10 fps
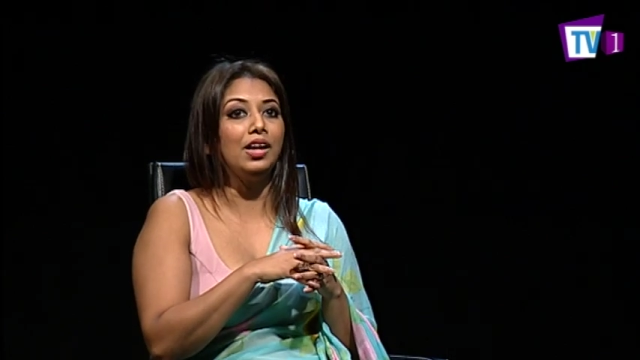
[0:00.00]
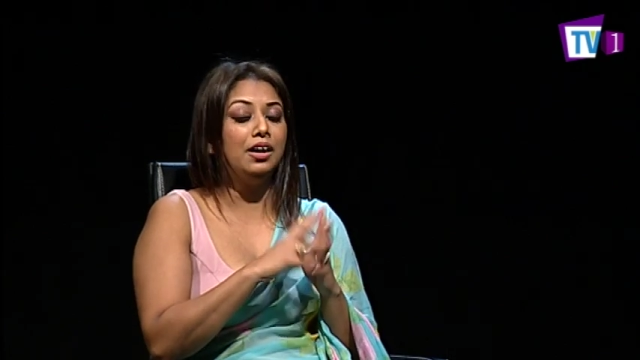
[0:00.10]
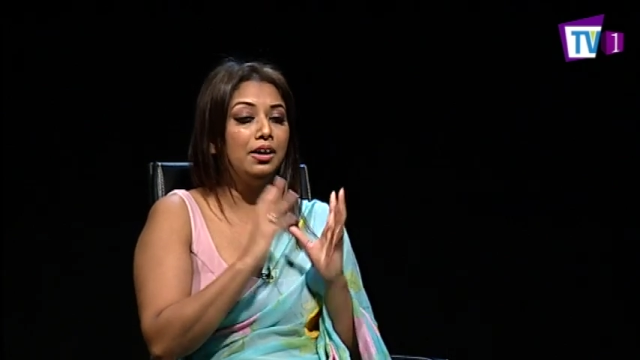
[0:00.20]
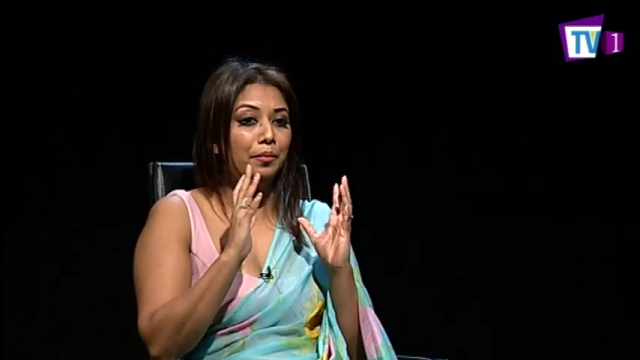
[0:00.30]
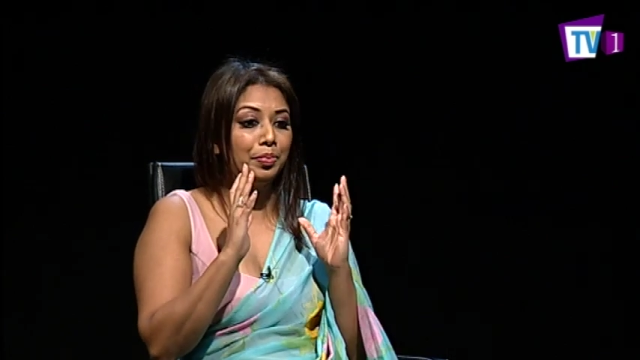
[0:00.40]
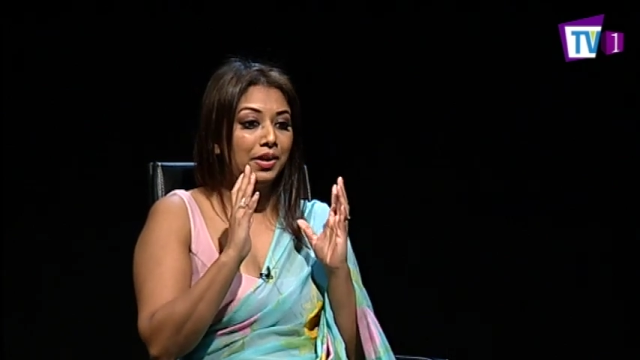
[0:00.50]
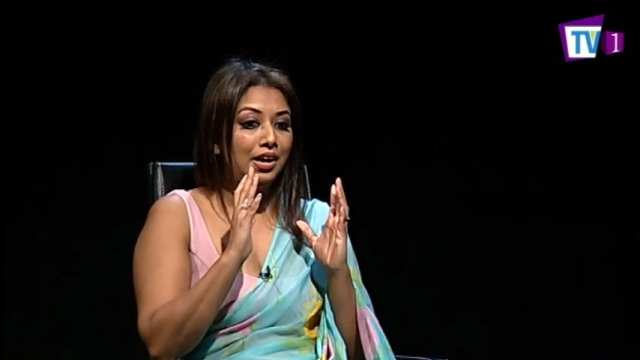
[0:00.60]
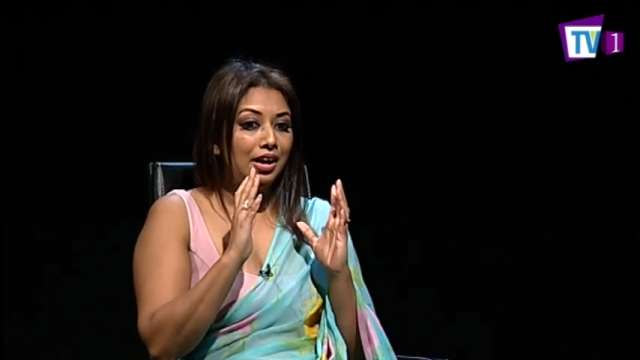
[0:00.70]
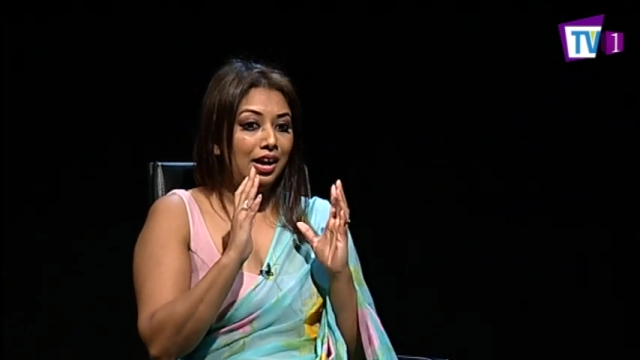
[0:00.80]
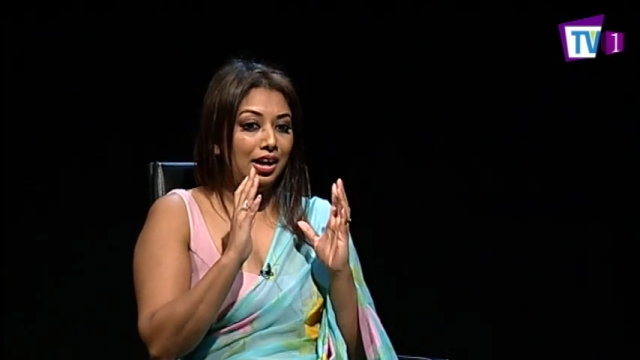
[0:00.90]

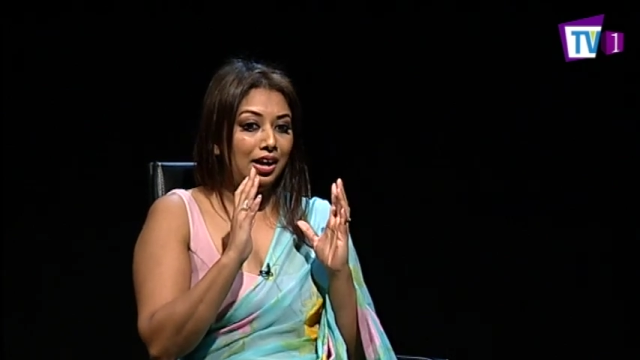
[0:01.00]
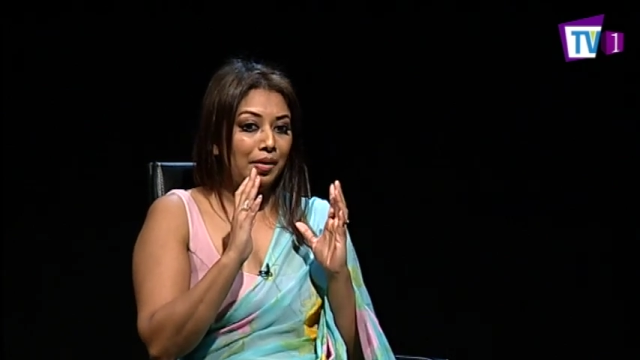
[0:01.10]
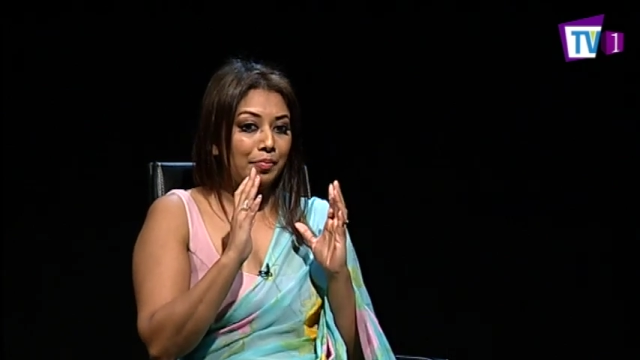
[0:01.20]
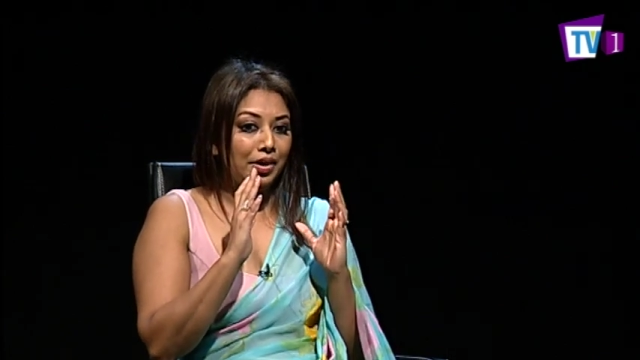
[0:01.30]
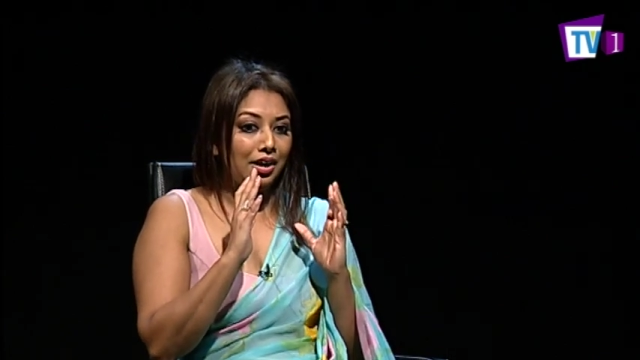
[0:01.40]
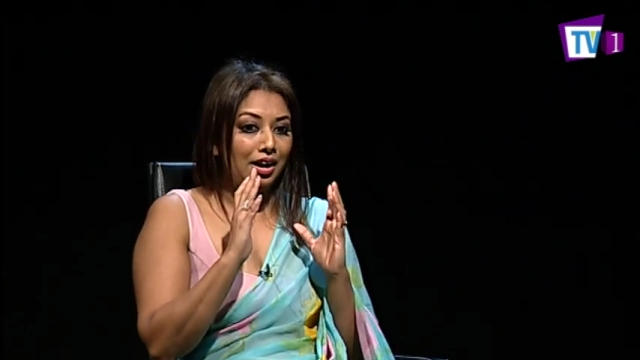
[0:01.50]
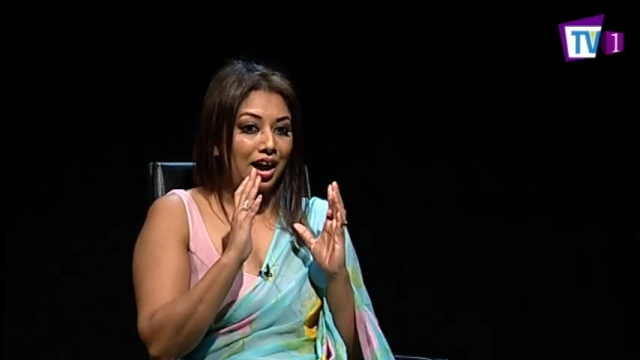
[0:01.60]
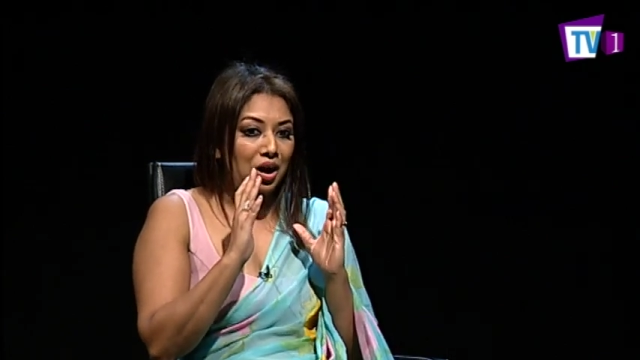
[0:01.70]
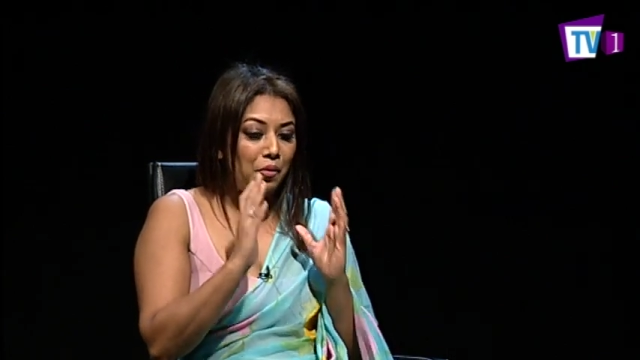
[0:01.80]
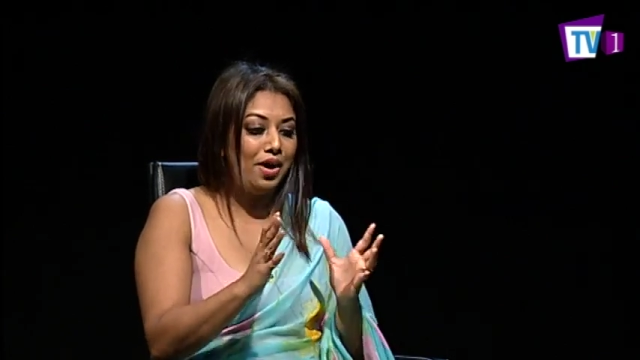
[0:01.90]

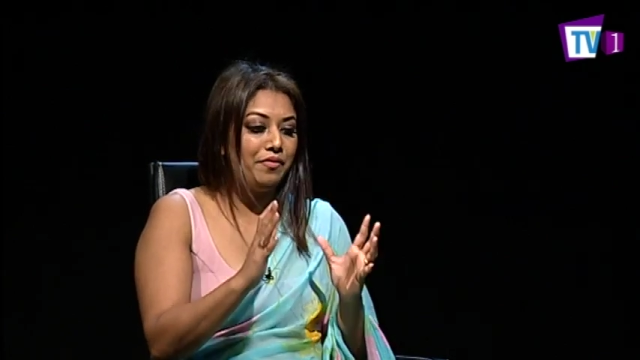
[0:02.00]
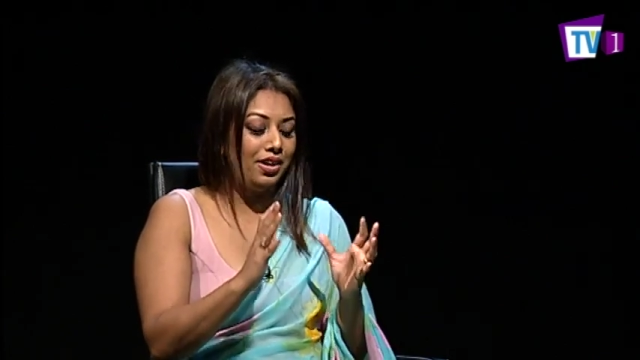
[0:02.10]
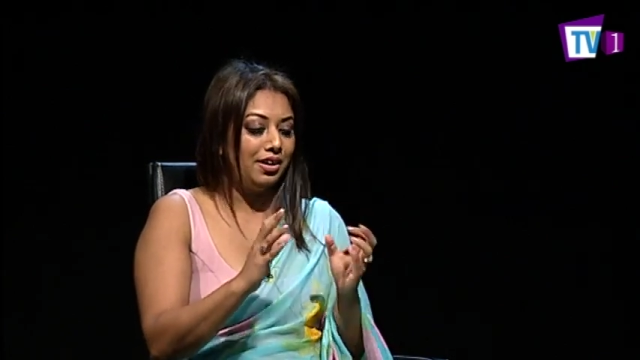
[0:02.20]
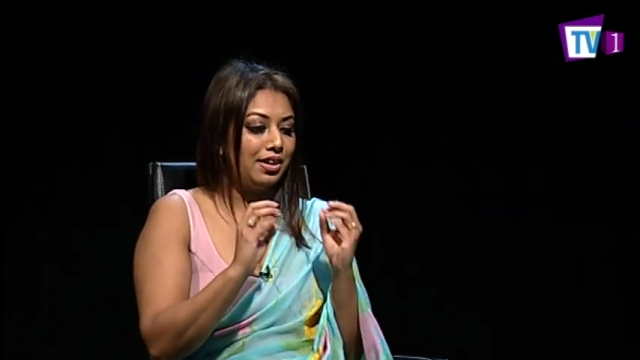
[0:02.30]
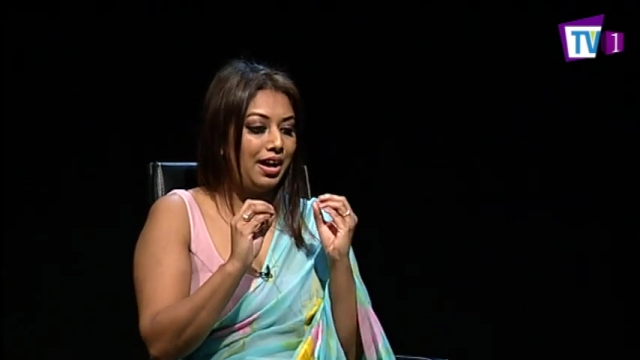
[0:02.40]
However,